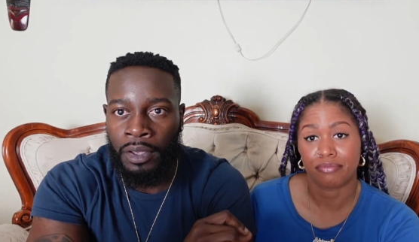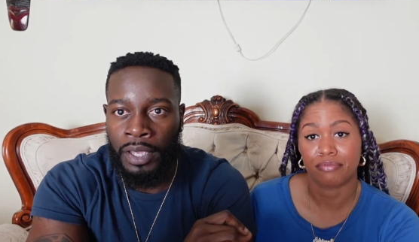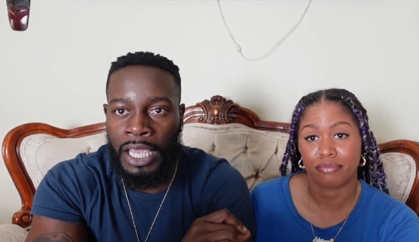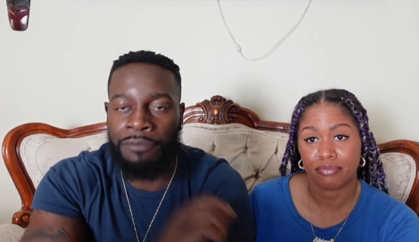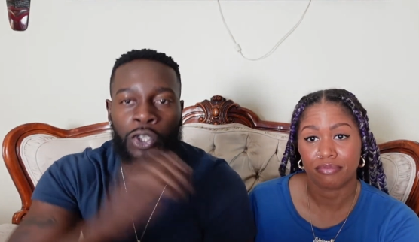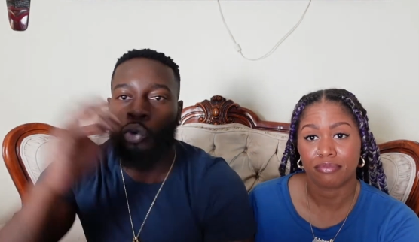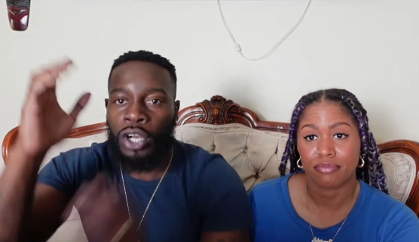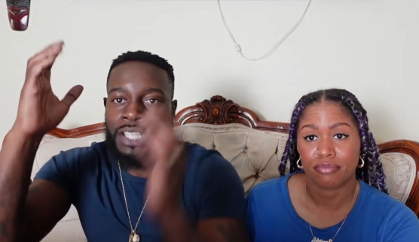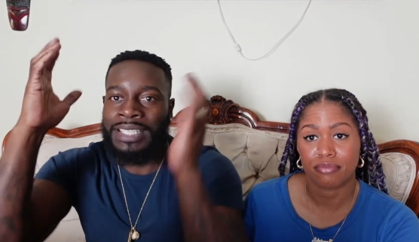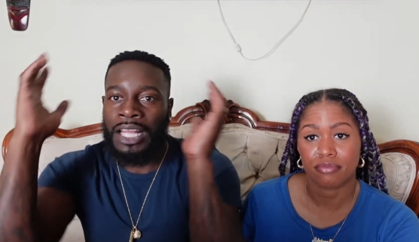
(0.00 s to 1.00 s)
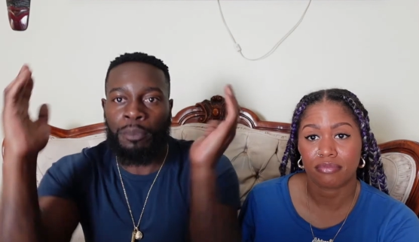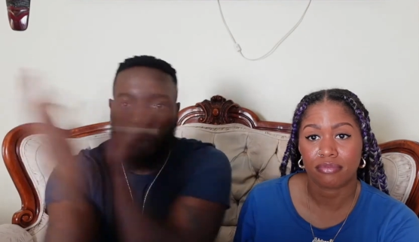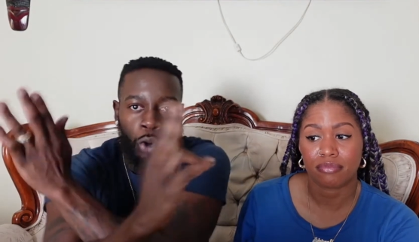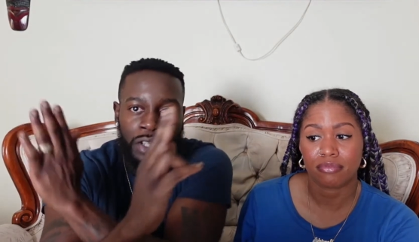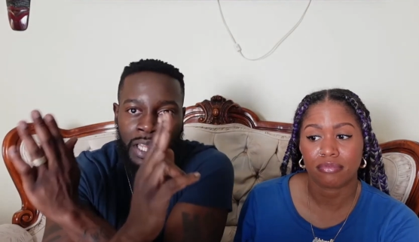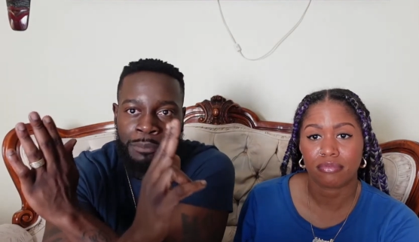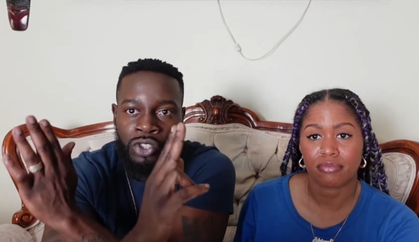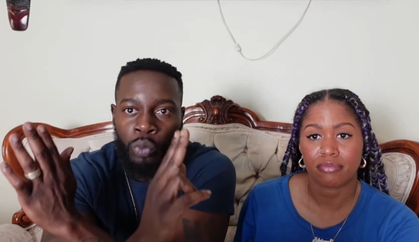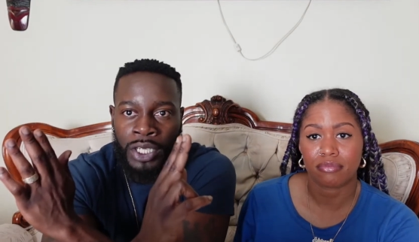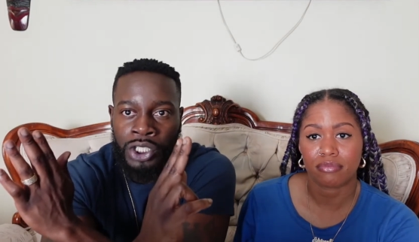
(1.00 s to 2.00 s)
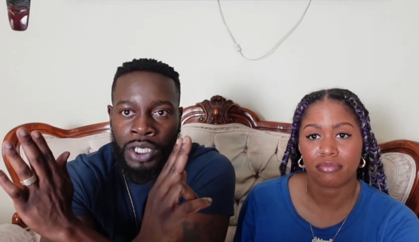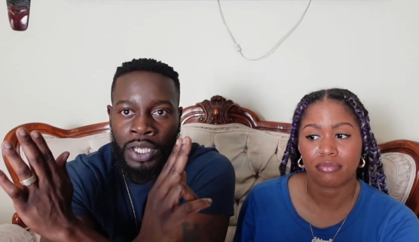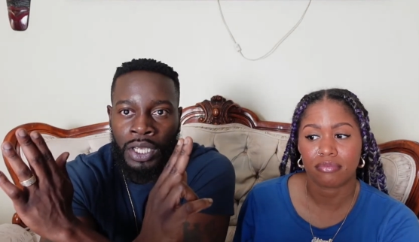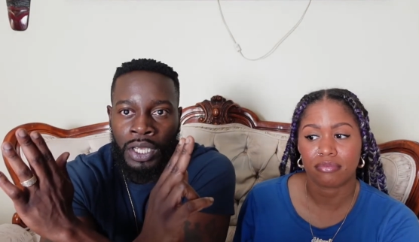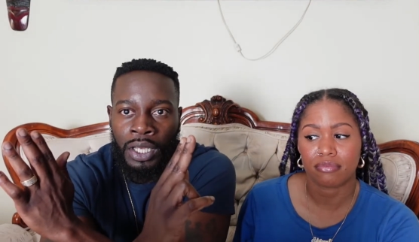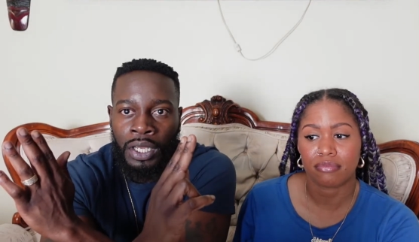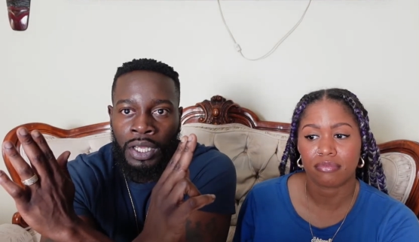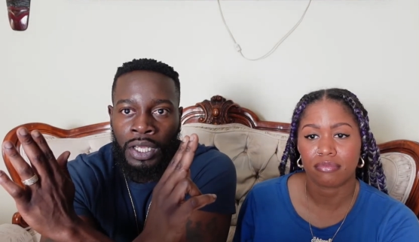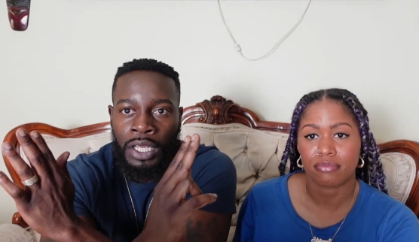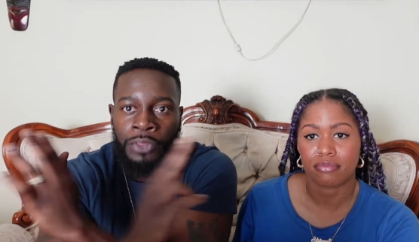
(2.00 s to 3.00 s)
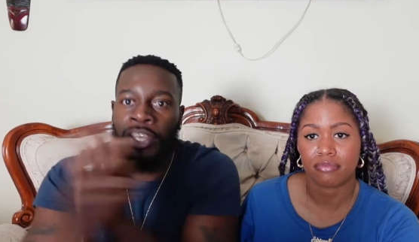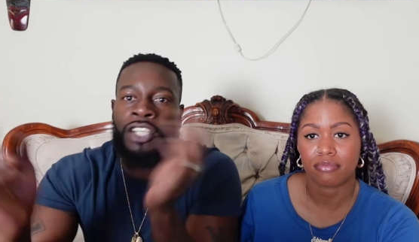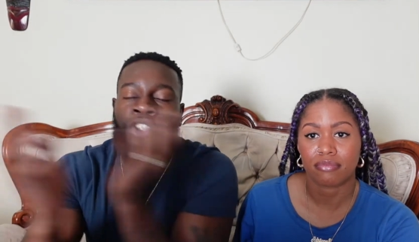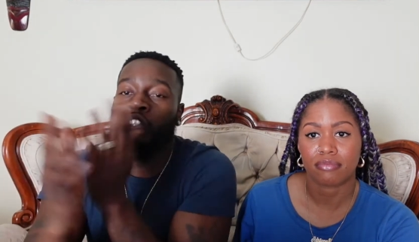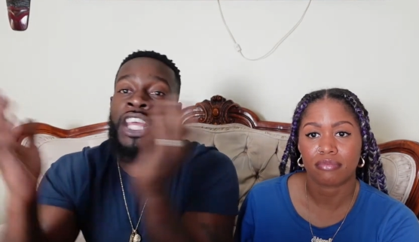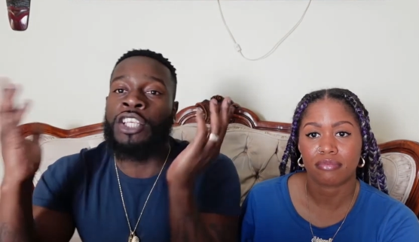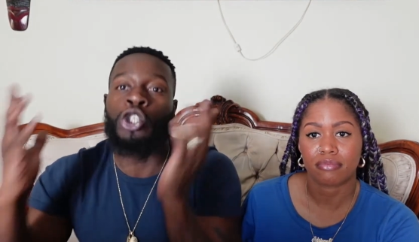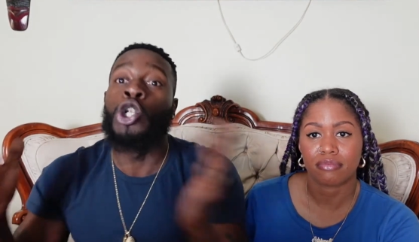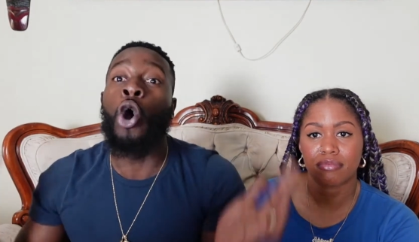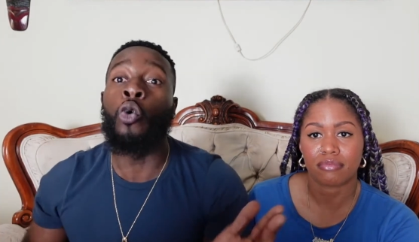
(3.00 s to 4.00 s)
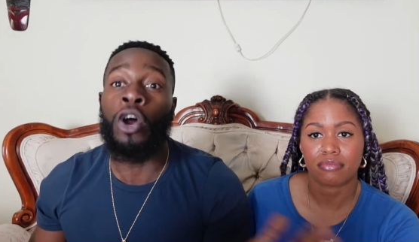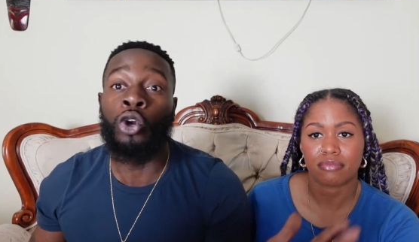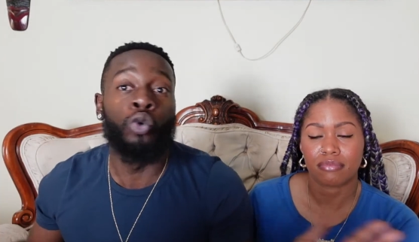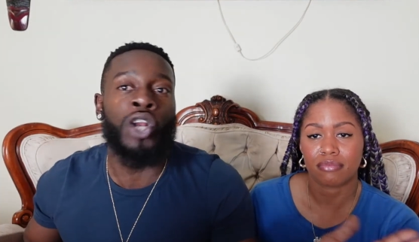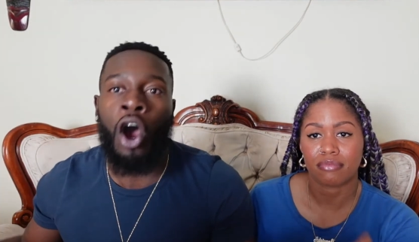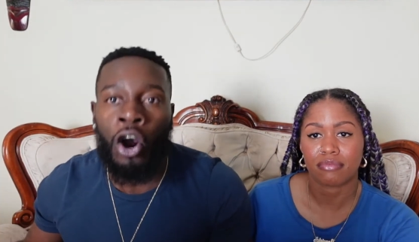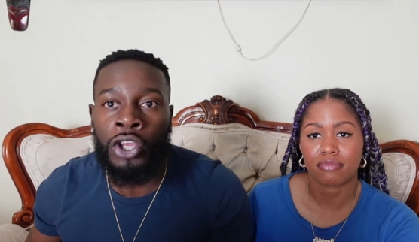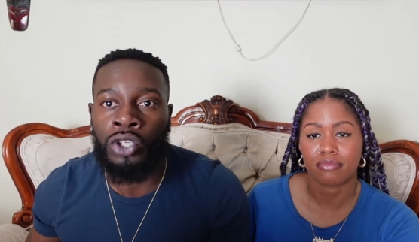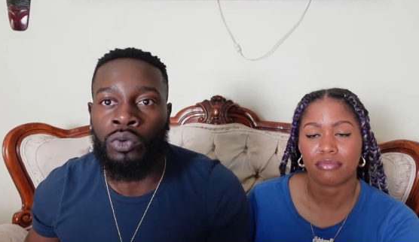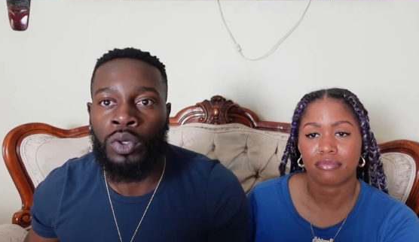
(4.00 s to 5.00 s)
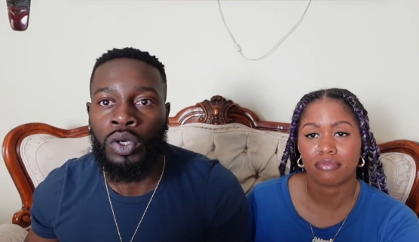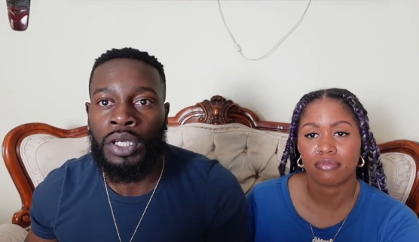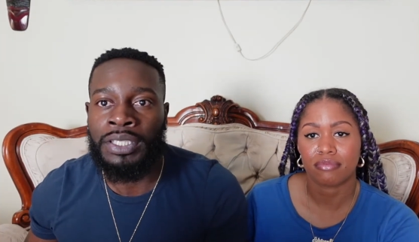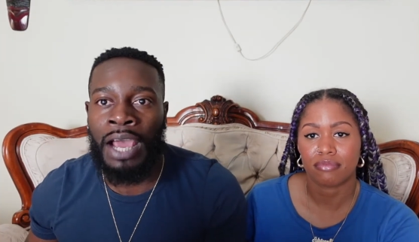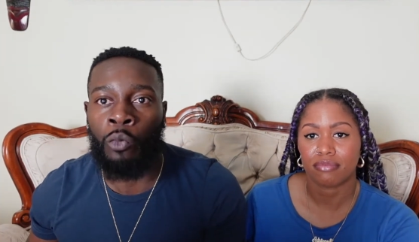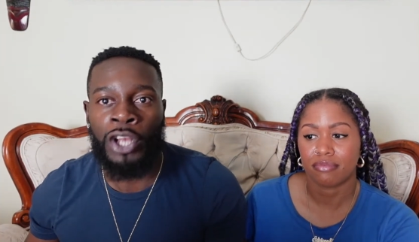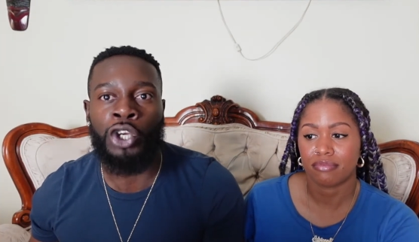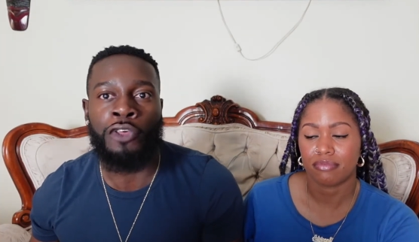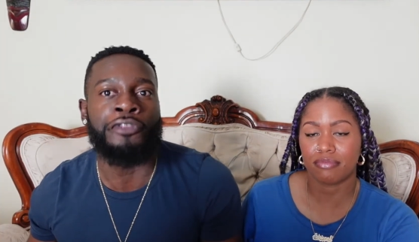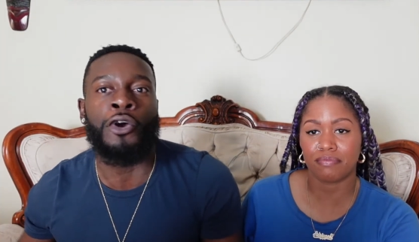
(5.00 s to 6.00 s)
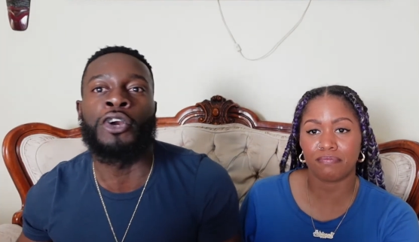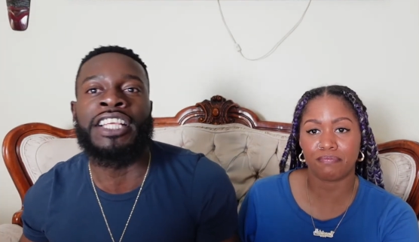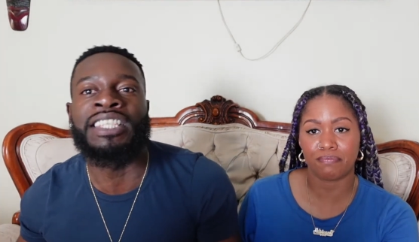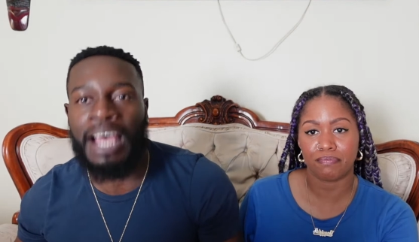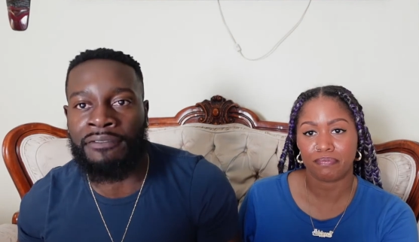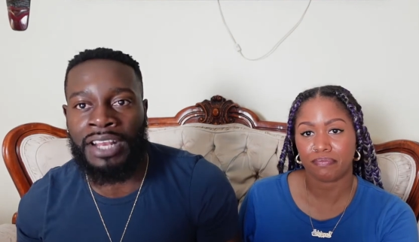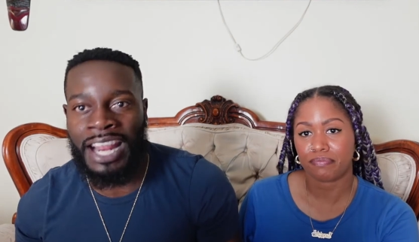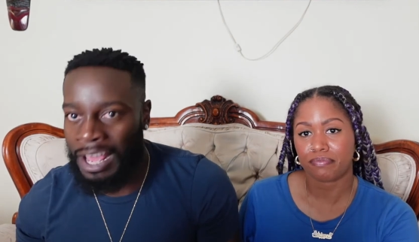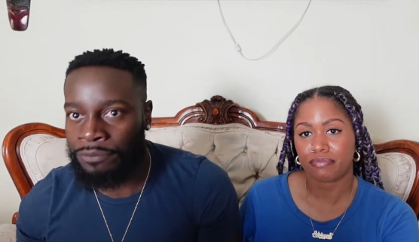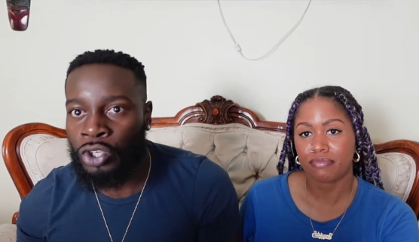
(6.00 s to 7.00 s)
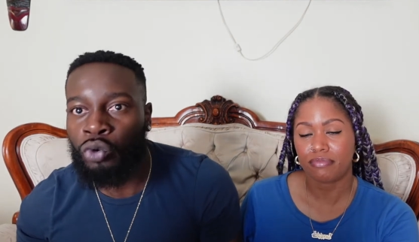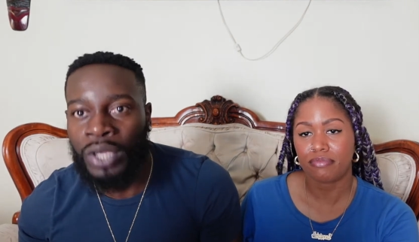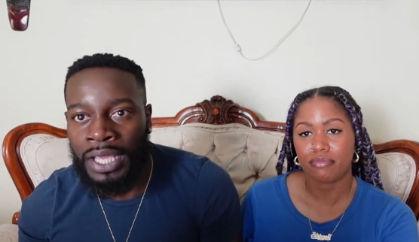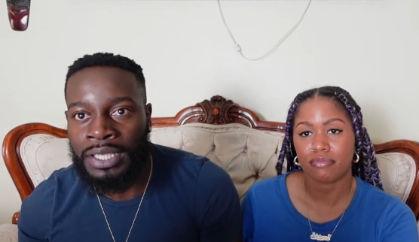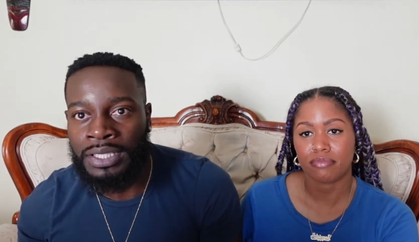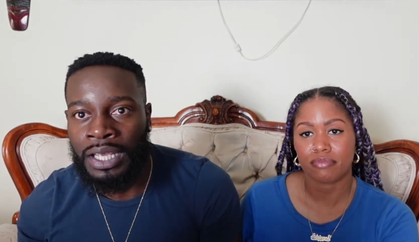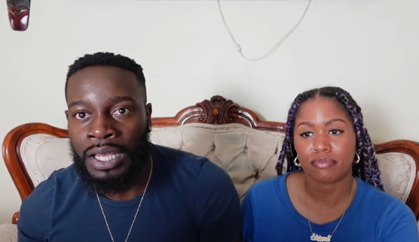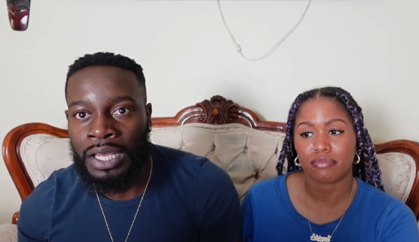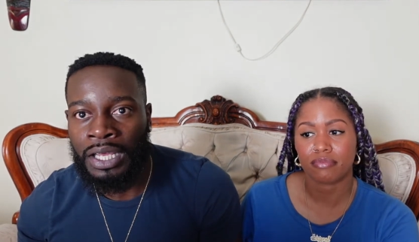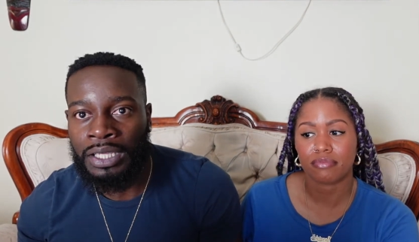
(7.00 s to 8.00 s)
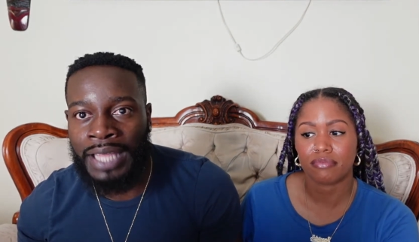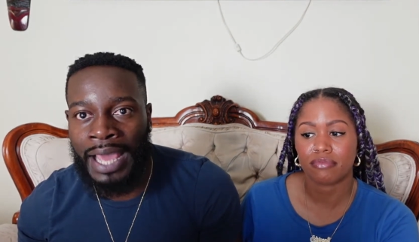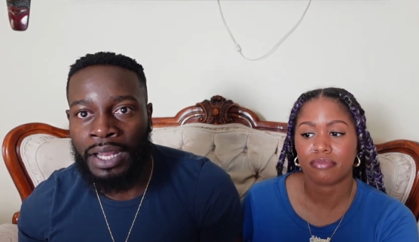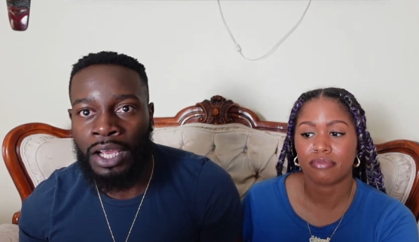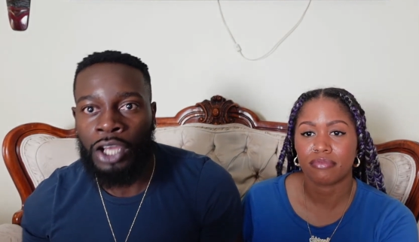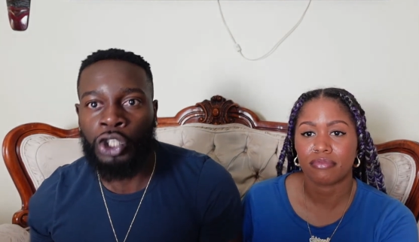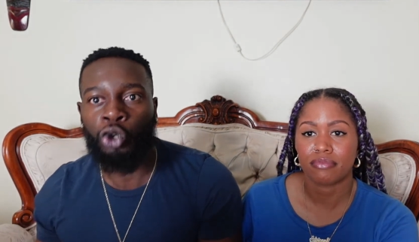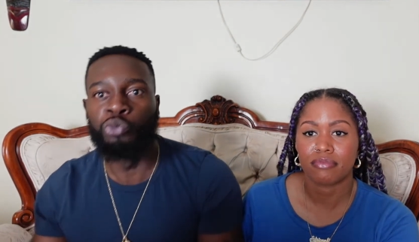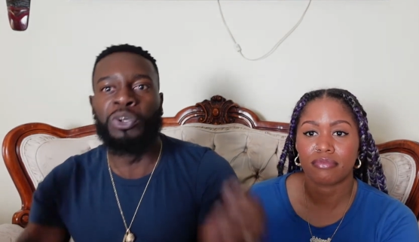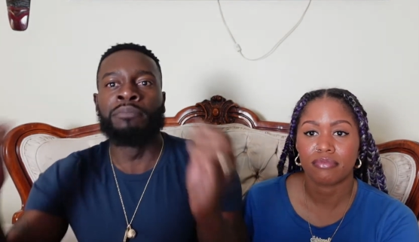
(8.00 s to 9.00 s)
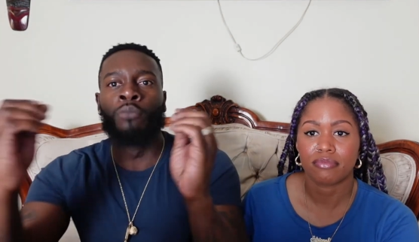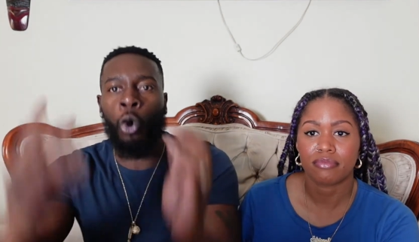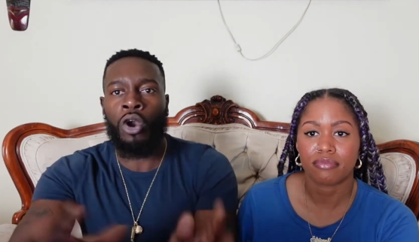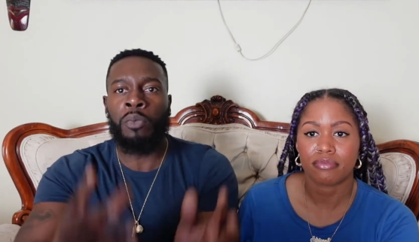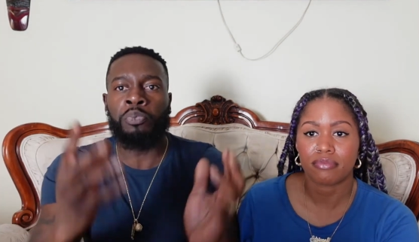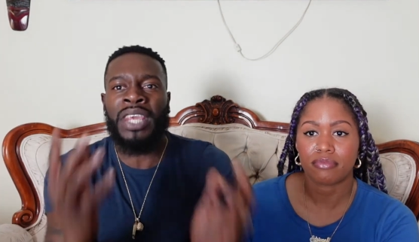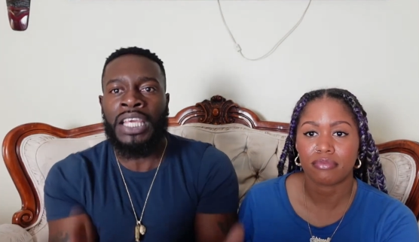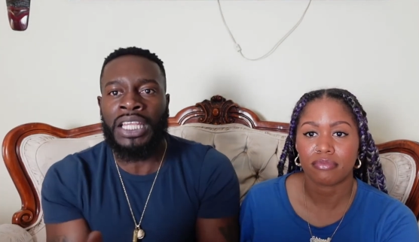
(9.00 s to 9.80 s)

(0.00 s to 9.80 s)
Speaker 1: If you were to teleport them switch, there's no one who would argue that when you're 37 and have 2 kids, that you'd be more appealing